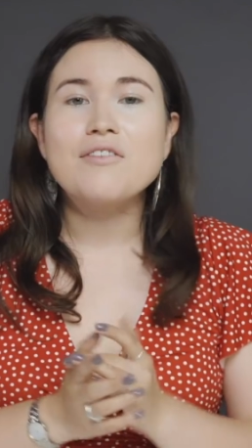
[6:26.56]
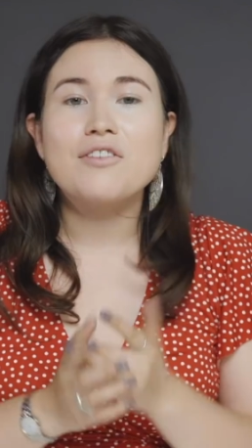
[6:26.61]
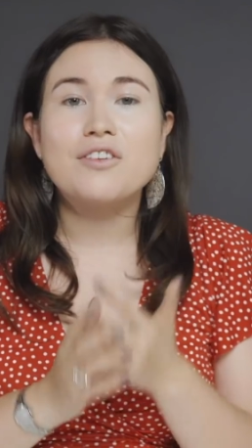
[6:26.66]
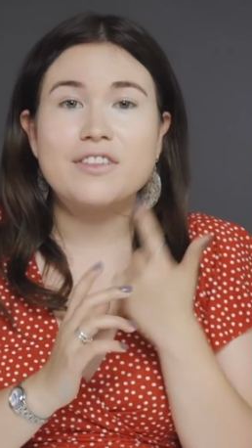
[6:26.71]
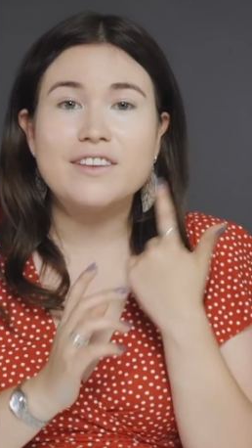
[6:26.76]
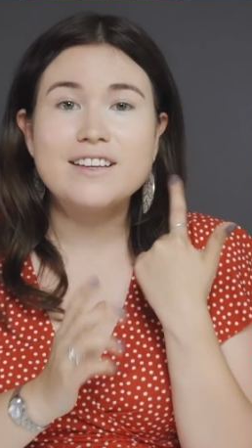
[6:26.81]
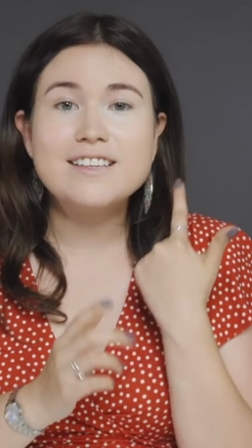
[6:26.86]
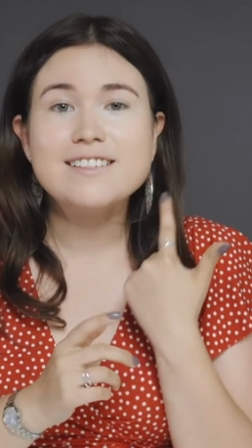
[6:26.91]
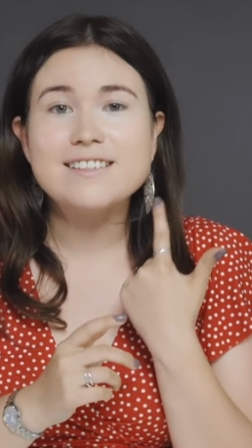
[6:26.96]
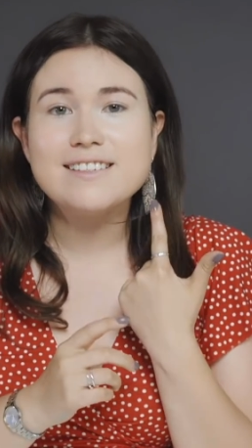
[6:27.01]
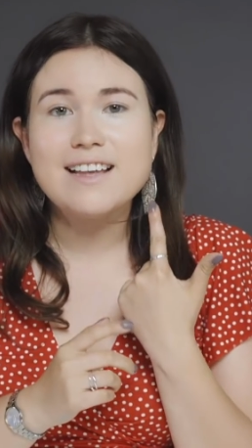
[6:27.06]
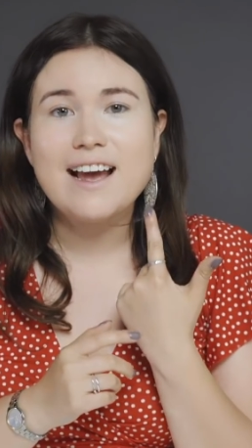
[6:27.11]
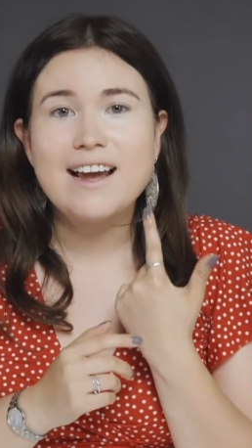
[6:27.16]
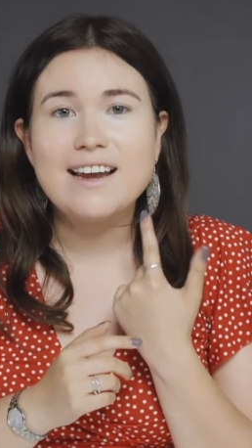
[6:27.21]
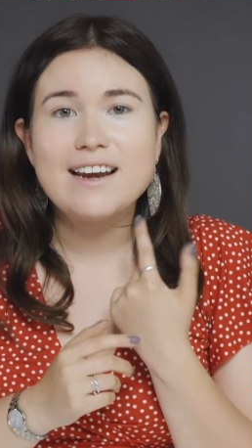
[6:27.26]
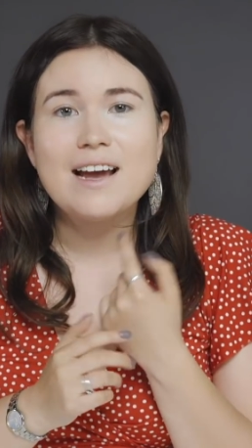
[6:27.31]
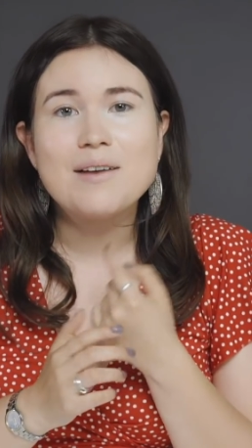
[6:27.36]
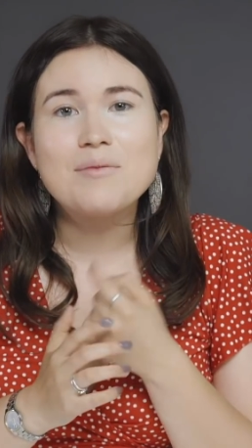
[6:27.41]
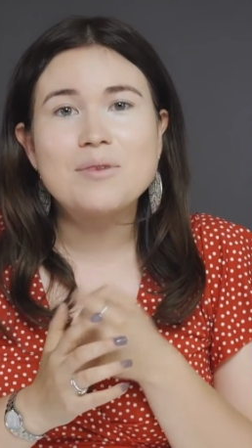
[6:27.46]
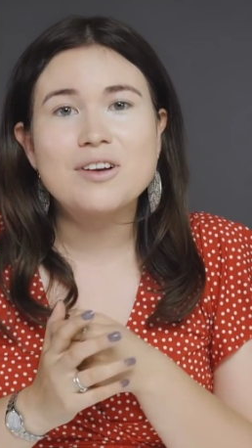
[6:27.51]
For this
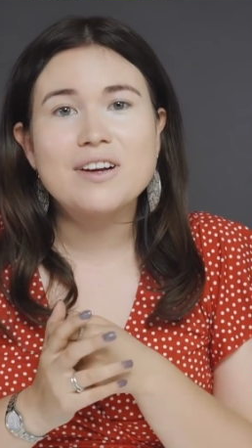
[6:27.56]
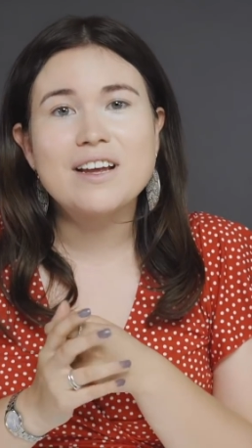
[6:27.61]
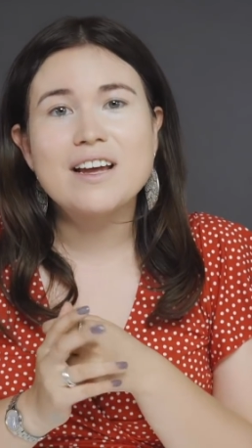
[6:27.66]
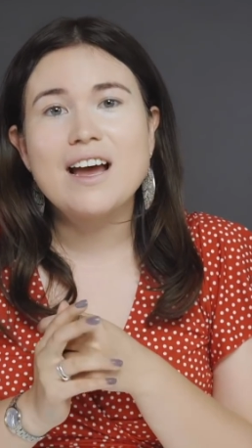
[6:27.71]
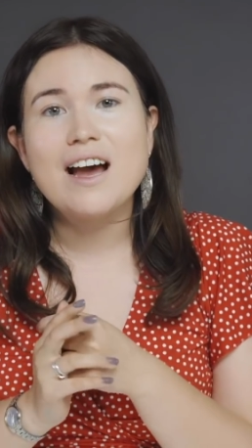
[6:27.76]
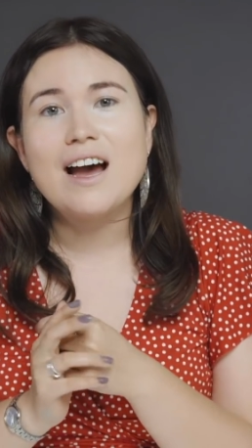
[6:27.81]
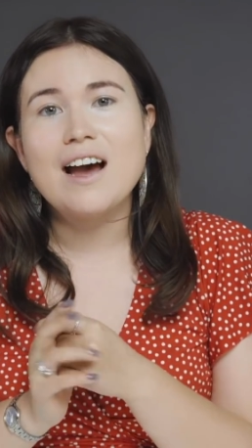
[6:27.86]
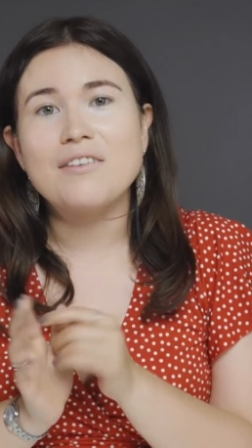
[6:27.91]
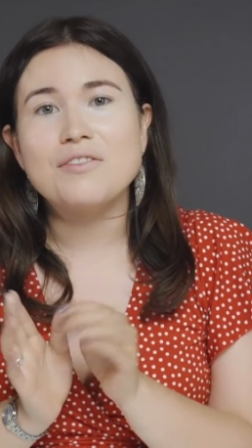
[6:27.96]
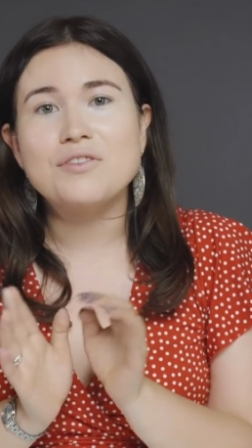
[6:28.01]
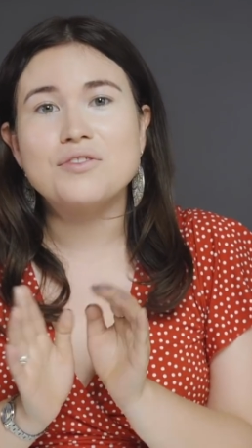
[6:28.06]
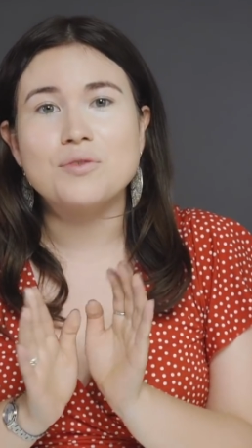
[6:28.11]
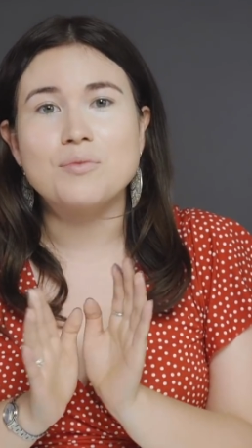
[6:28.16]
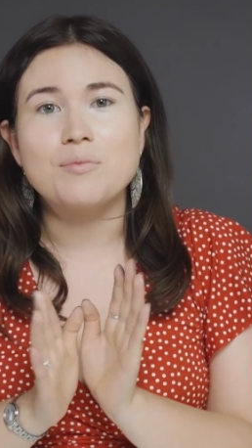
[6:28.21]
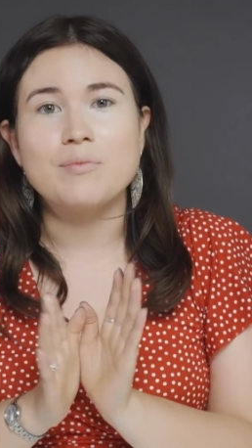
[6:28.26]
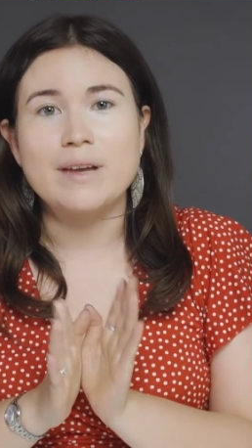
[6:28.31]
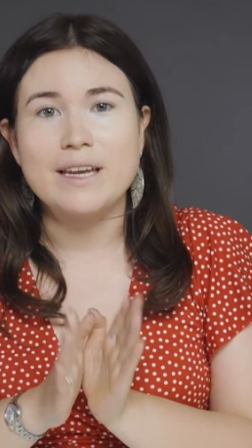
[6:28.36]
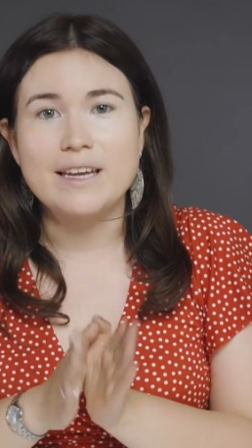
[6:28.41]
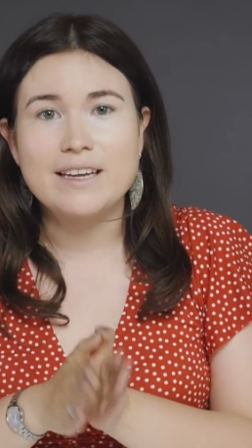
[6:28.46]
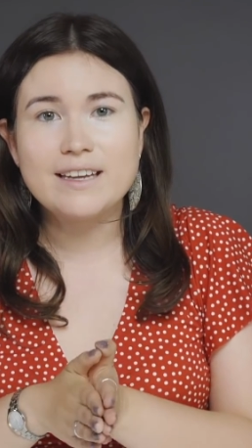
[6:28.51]
side, I'm gonna have to
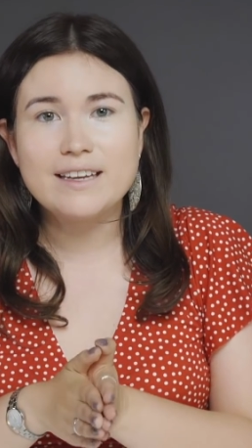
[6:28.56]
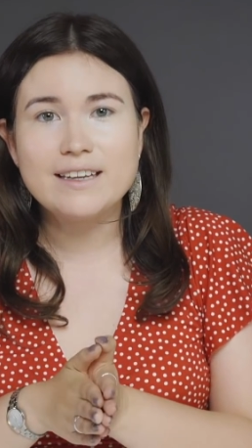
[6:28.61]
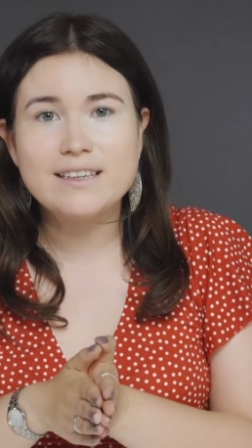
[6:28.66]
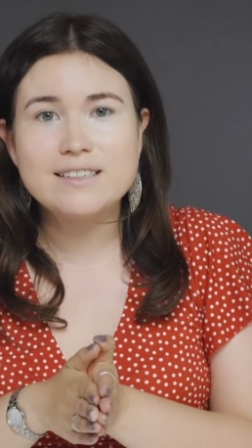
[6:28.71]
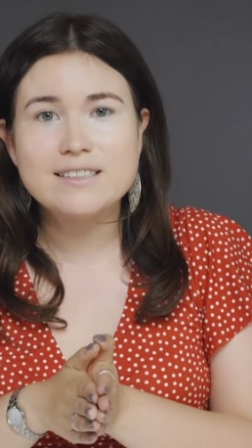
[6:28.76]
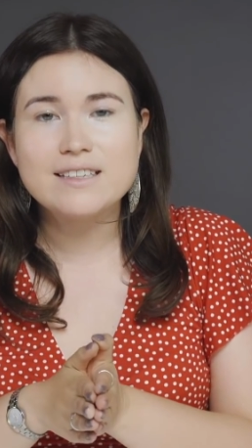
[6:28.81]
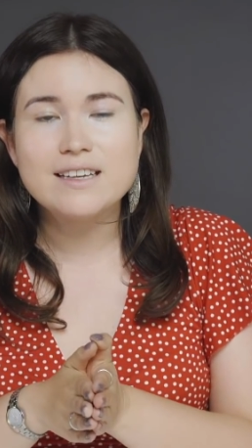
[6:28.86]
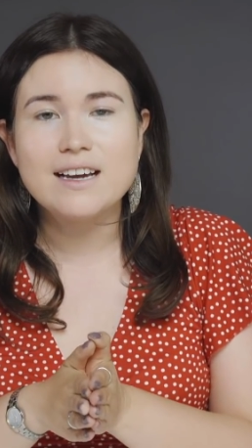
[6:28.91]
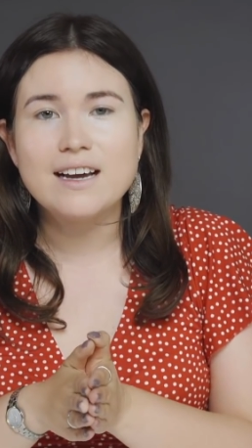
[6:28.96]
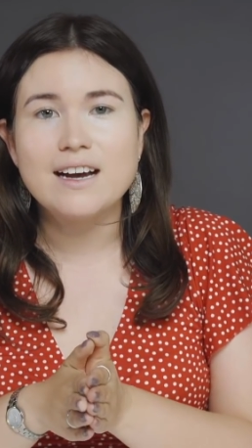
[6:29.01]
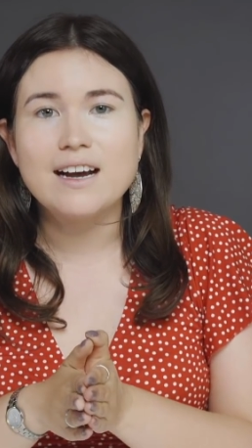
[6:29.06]
bake it.